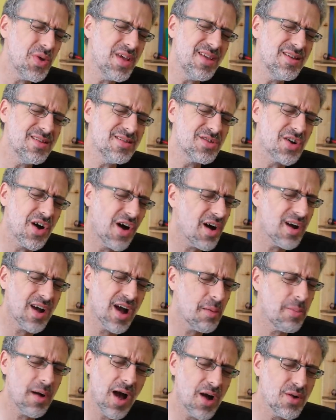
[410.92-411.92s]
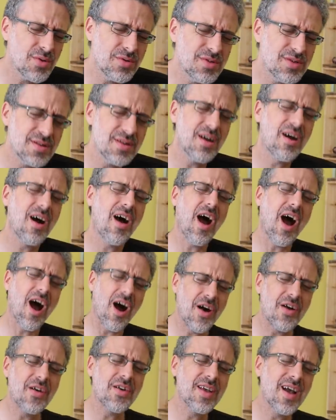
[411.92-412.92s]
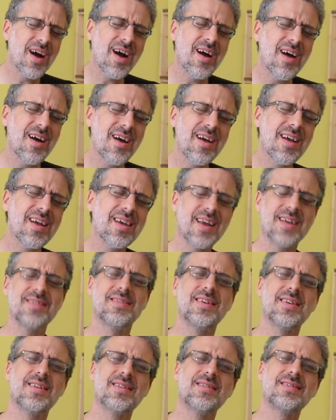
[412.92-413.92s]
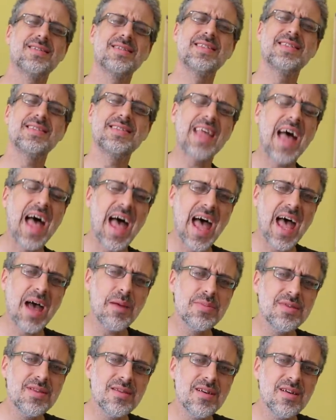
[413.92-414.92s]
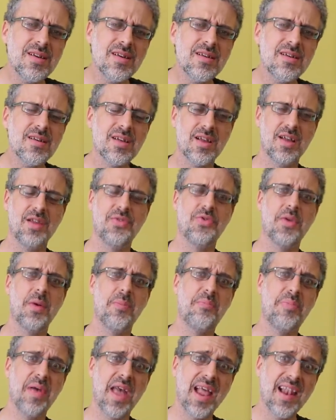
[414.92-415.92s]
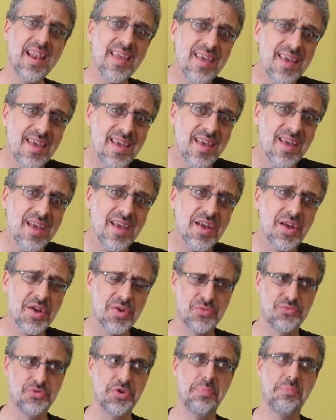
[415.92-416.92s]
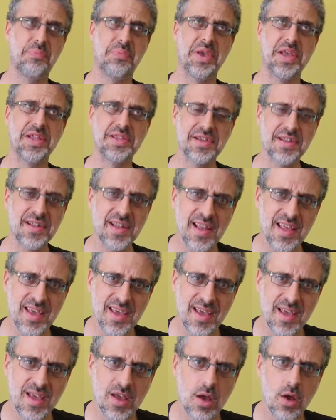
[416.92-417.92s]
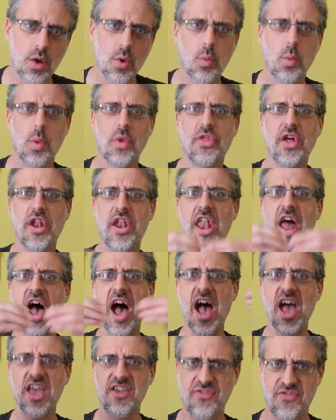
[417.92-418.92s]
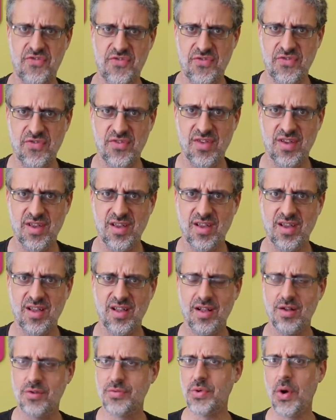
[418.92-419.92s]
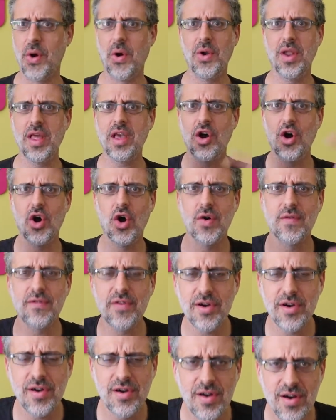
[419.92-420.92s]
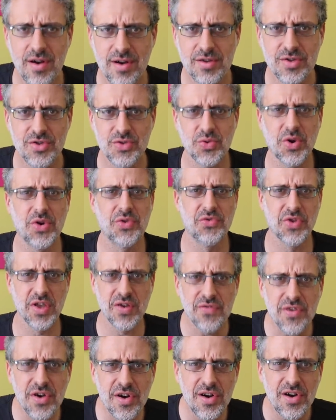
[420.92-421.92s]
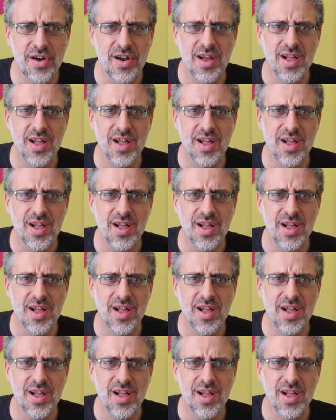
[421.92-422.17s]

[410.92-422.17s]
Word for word: we talk about Arya getting stabbed in the belly repeatedly with a knife, rolling over to a river,